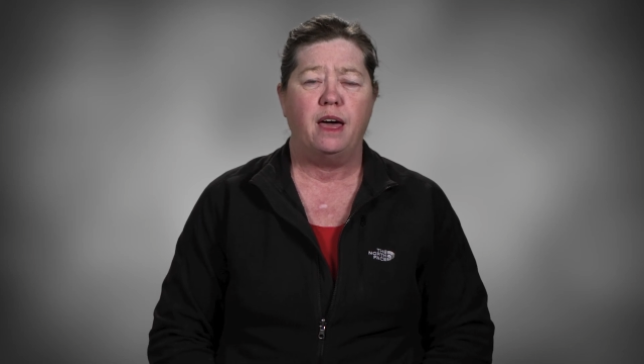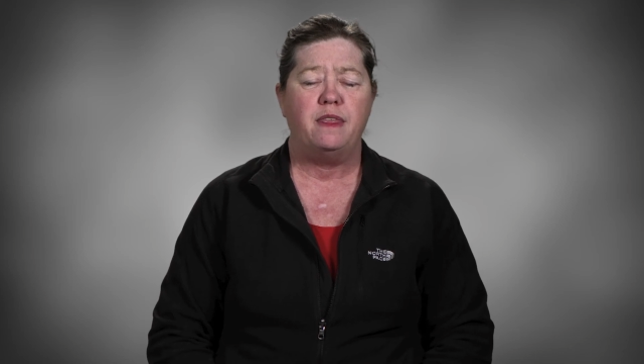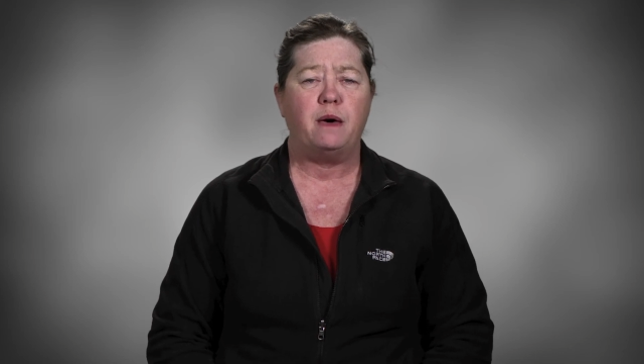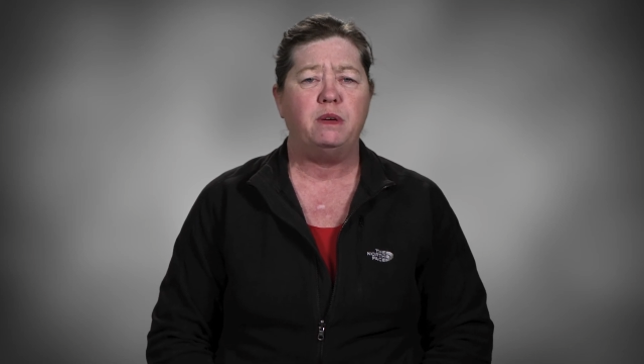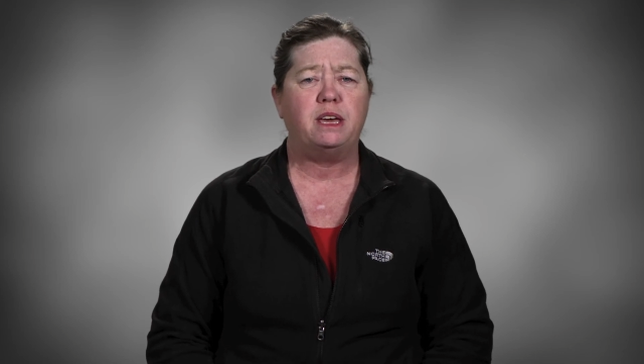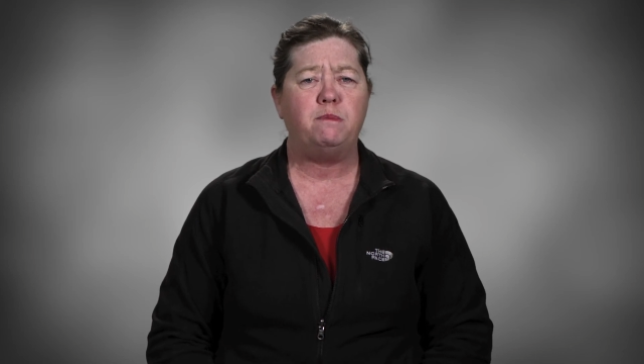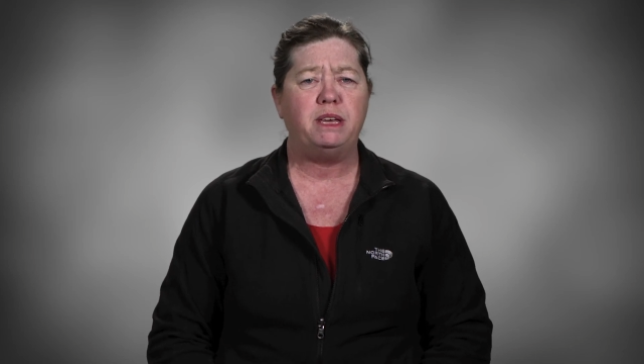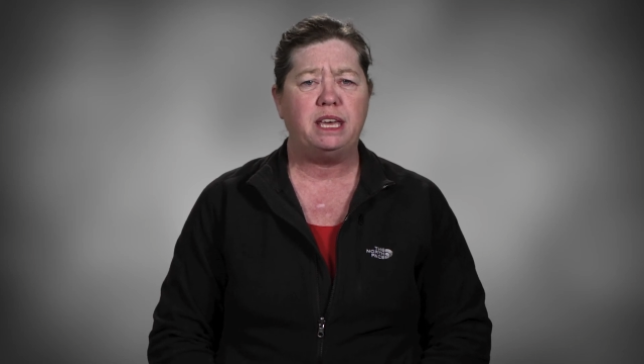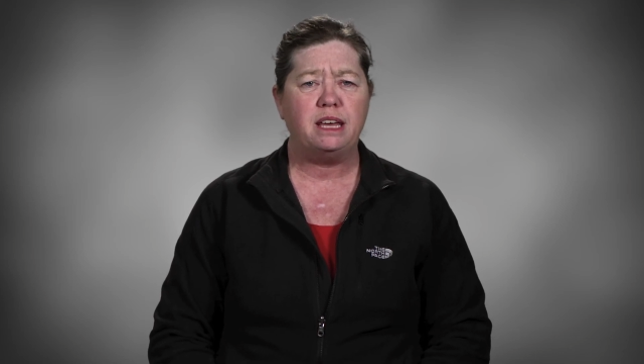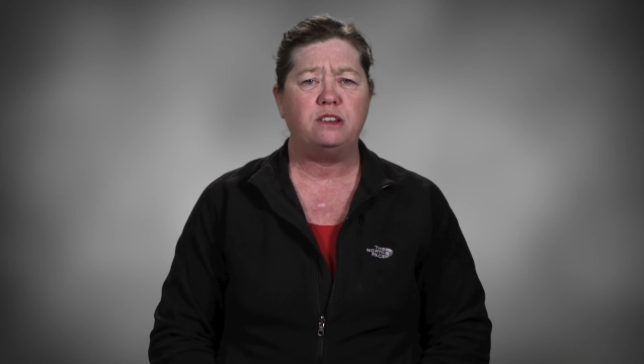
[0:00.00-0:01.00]
that we could
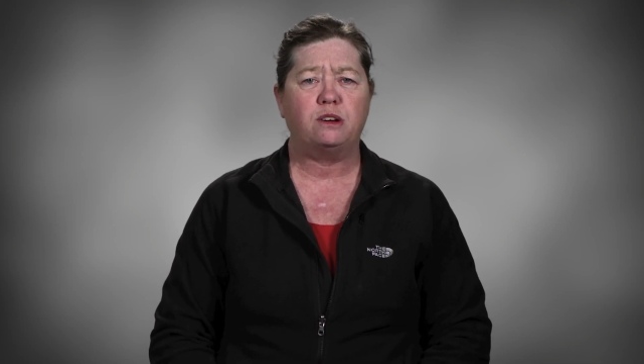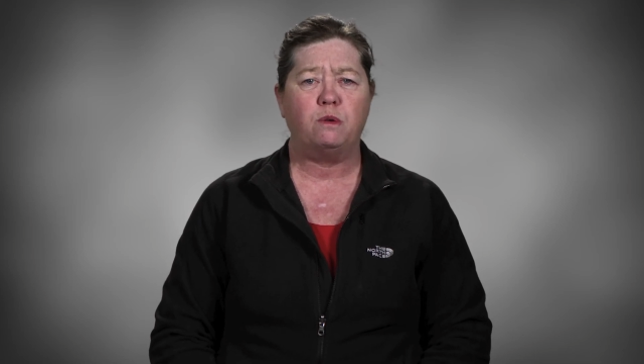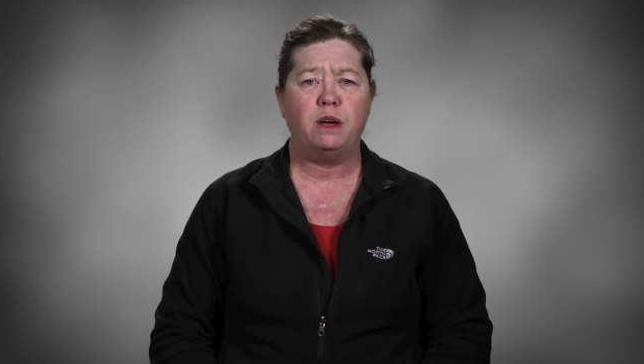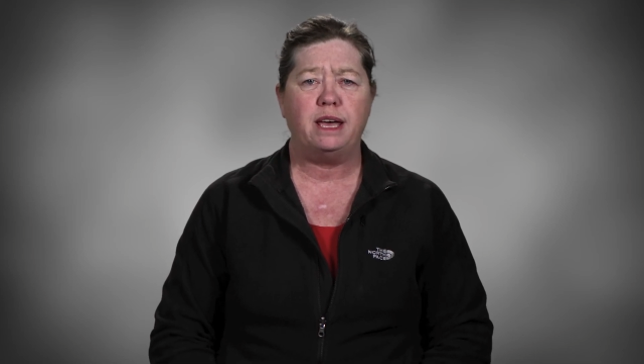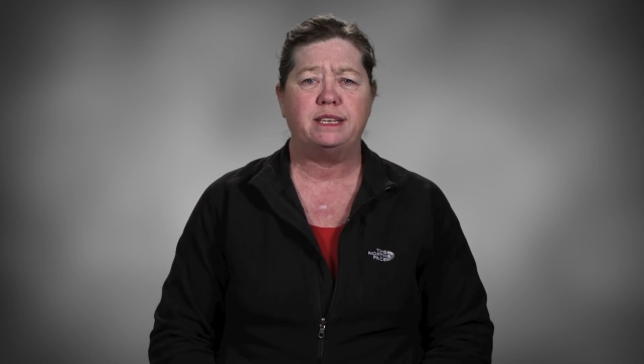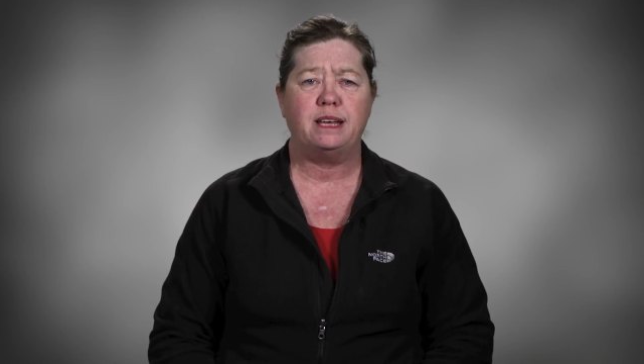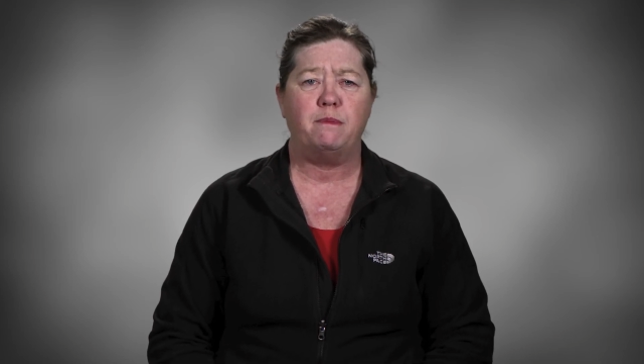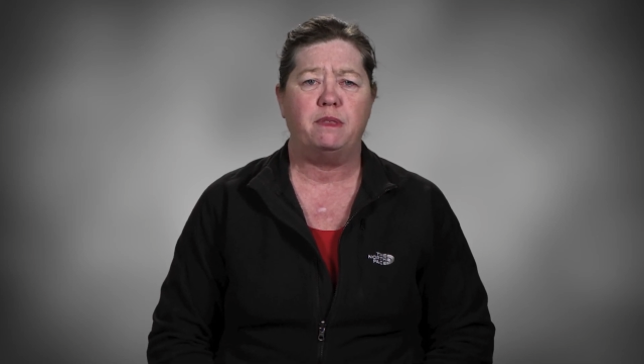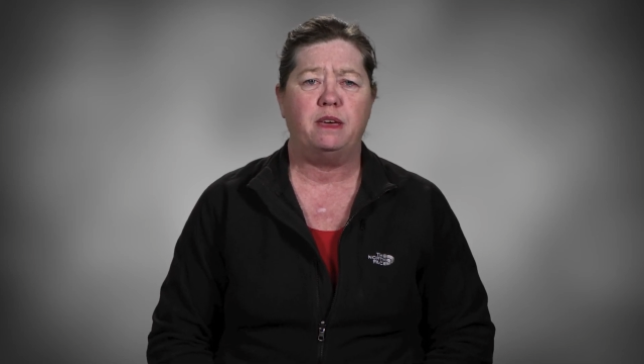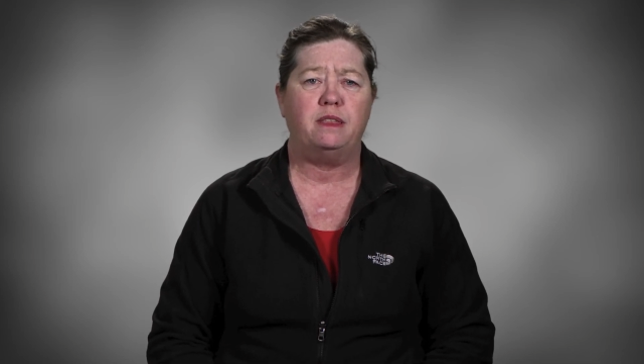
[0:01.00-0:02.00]
begin to create
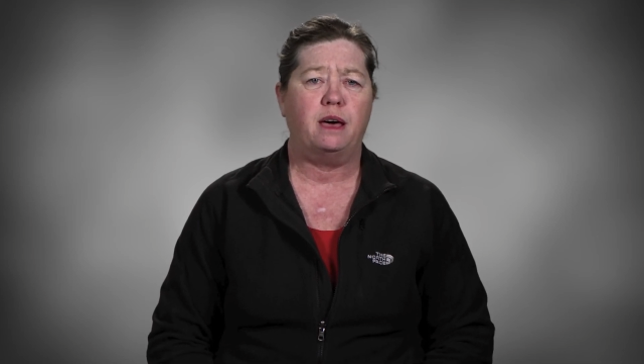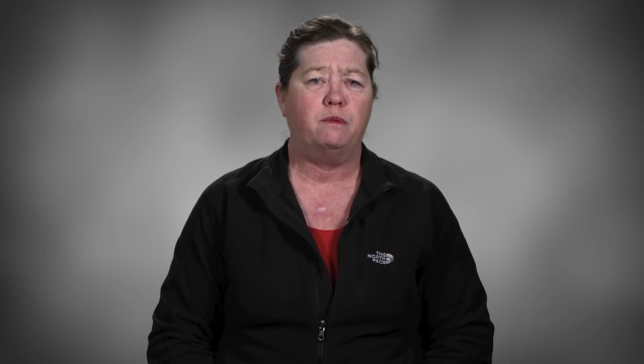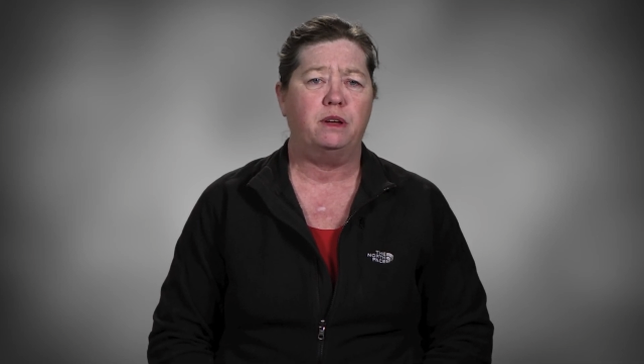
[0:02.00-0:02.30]
something that